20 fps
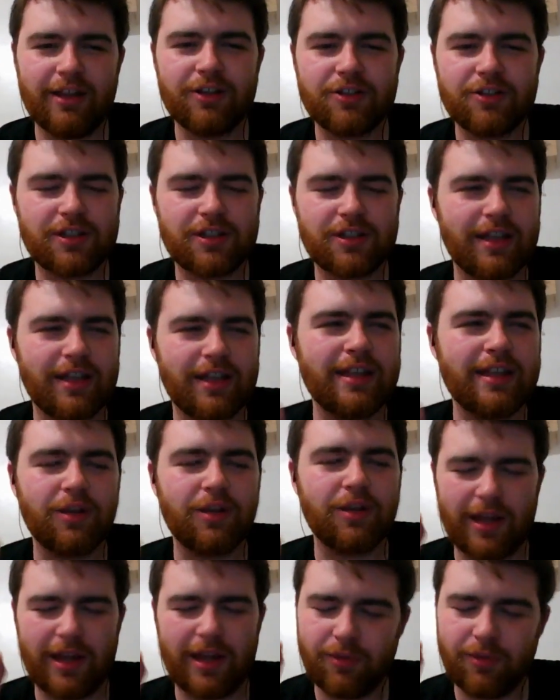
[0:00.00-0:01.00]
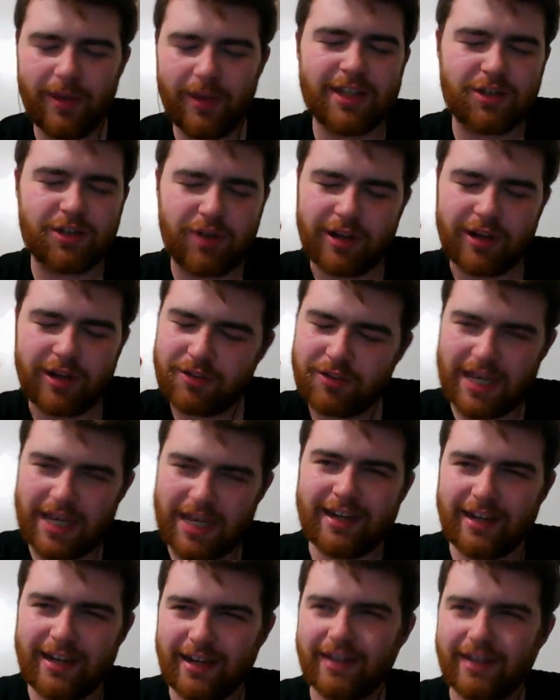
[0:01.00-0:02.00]
looks and the way the trailer is
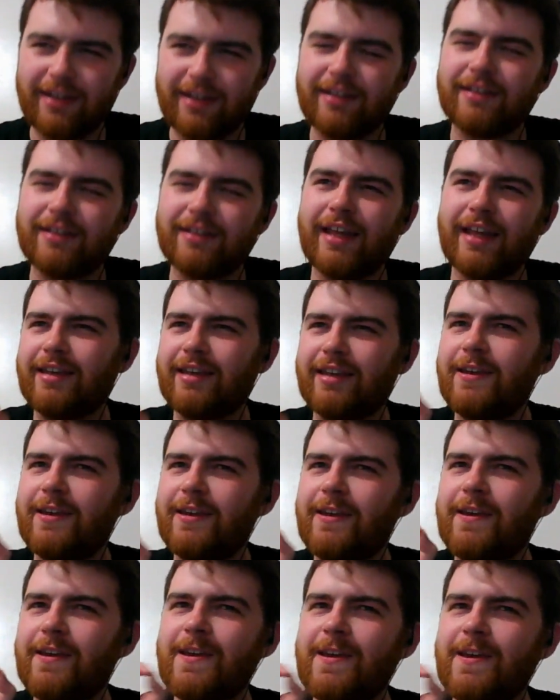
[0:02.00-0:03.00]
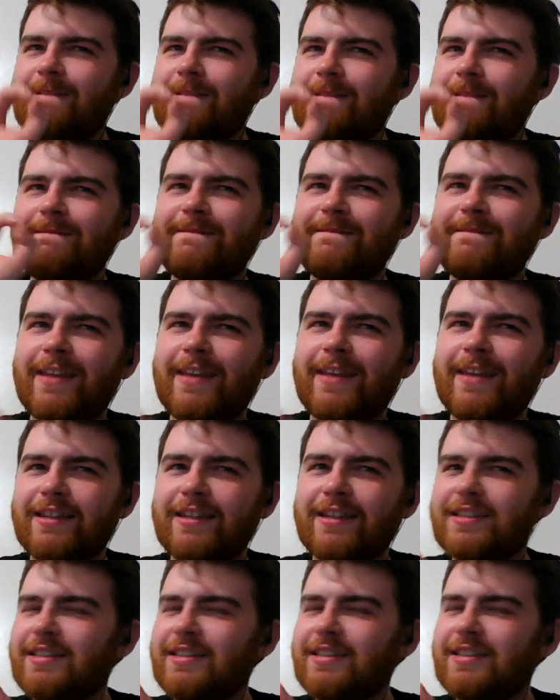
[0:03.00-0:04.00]
edited, like it
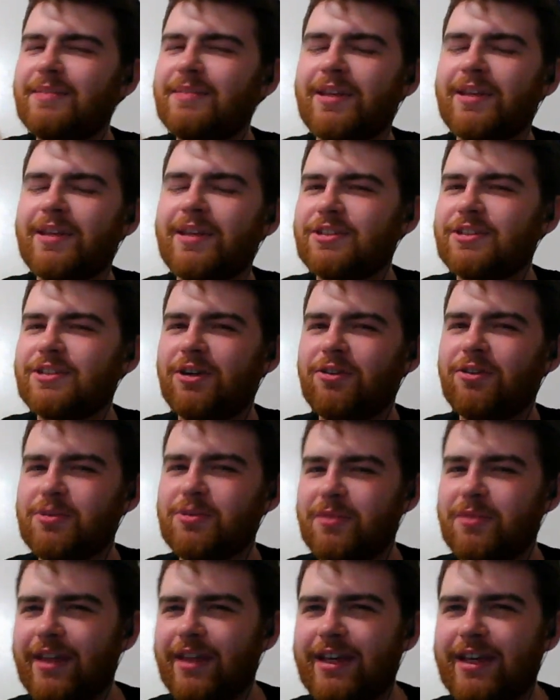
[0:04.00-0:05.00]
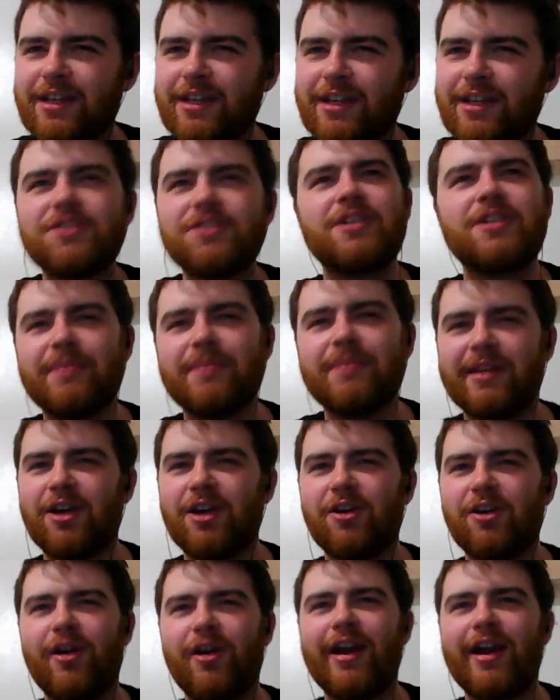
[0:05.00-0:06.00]
doesn't seem like a Star Wars movie. Like, it doesn't seem like a
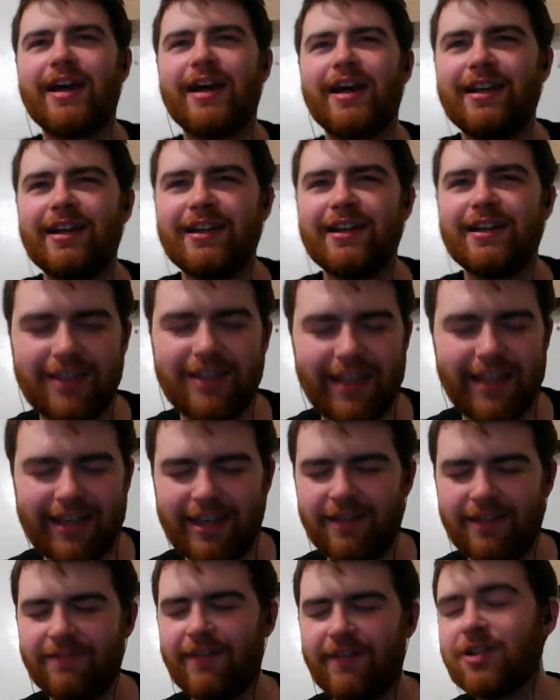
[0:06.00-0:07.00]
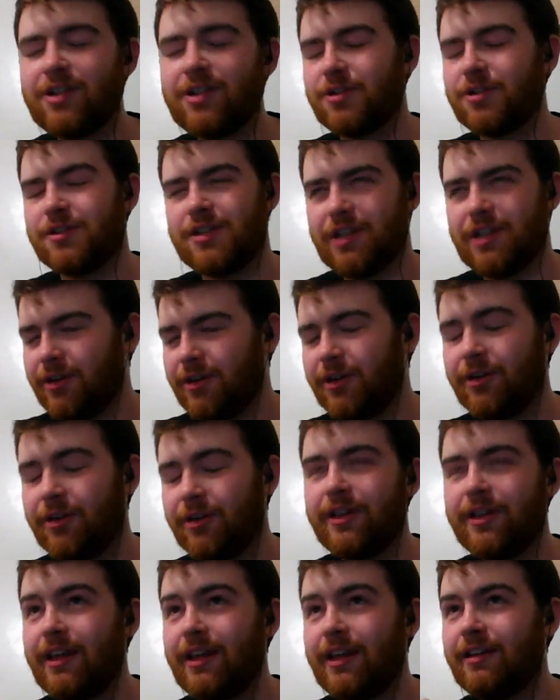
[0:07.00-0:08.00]
grand like adventure
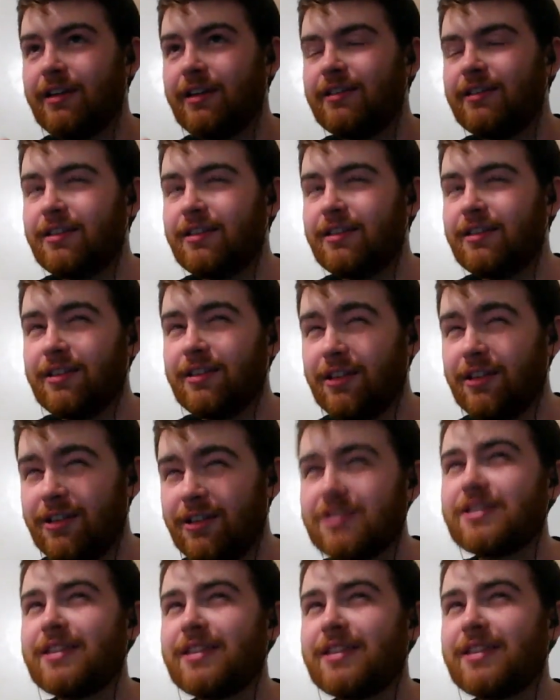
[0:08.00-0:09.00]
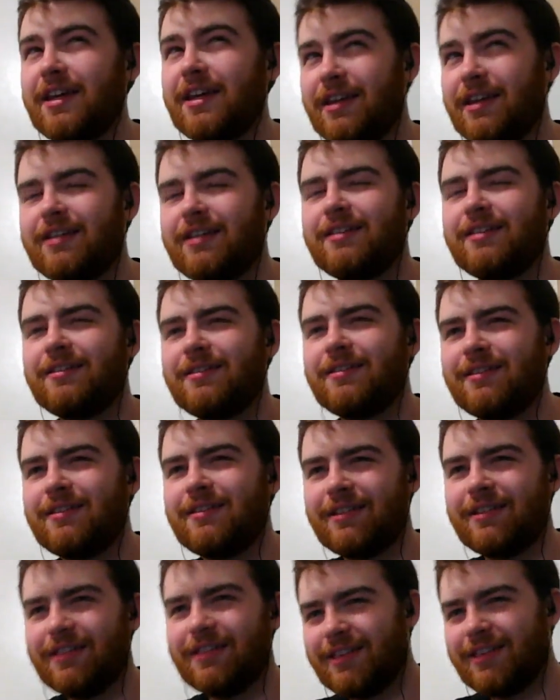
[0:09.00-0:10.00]
serial. It looks like
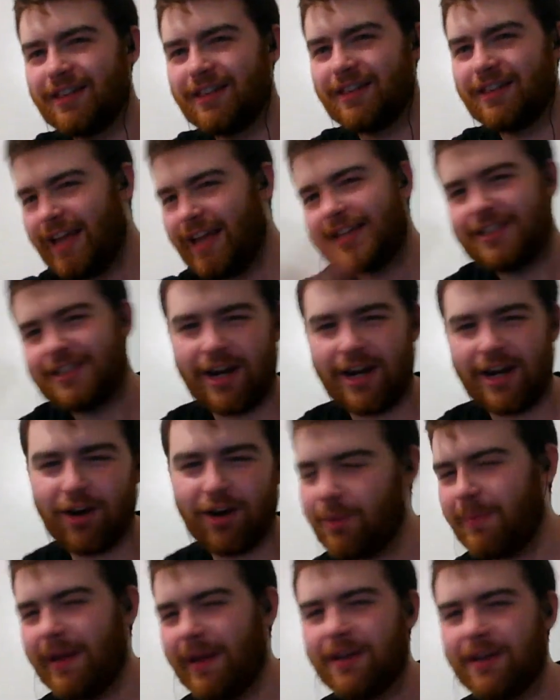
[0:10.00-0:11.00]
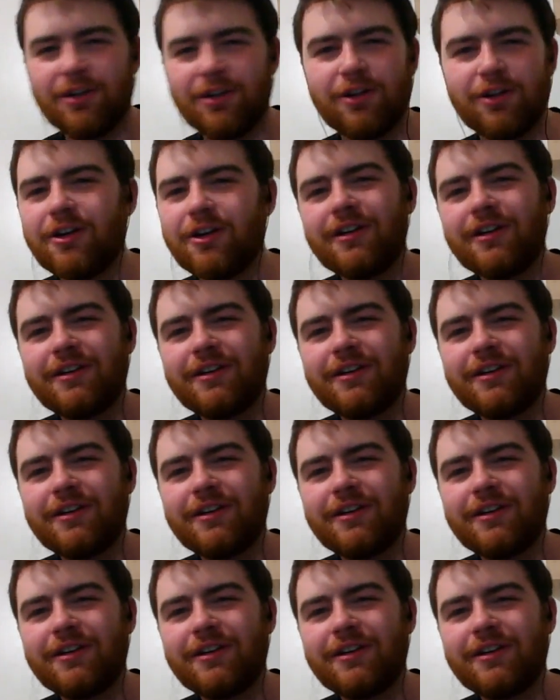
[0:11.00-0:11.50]
the Last Airbender.